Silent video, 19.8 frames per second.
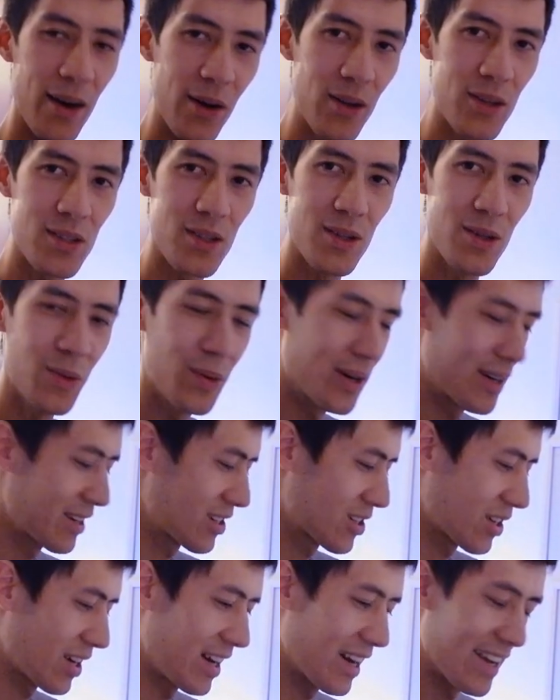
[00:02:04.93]
I also
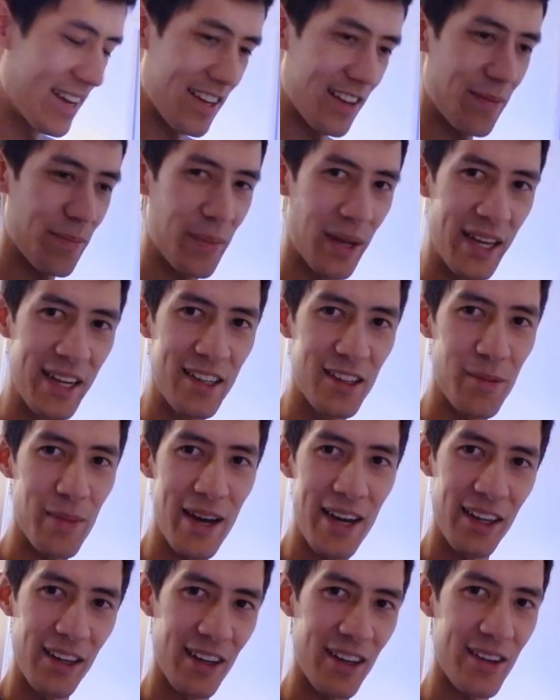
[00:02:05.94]
want to try and paint
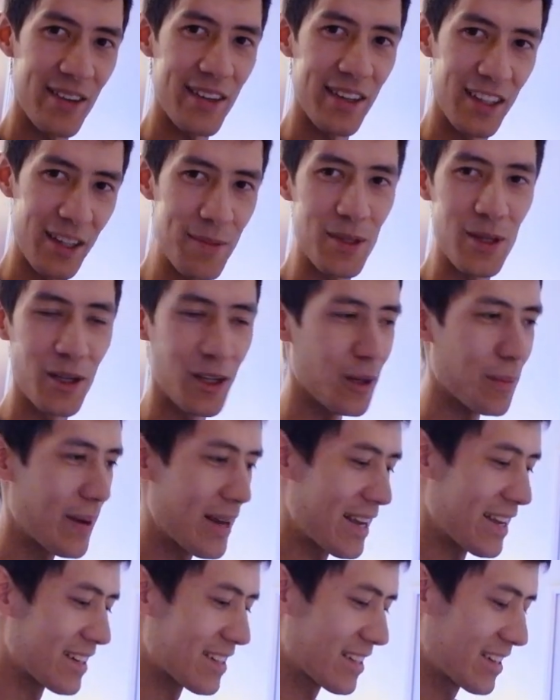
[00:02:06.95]
the background in Clip Studio
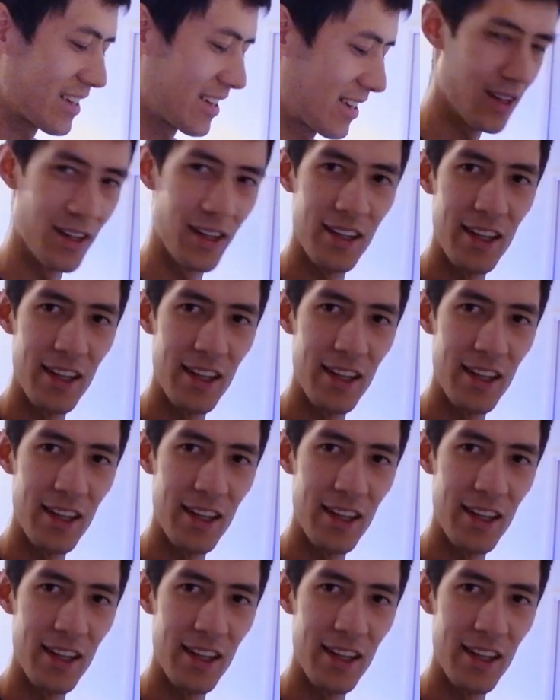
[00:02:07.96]
Paint.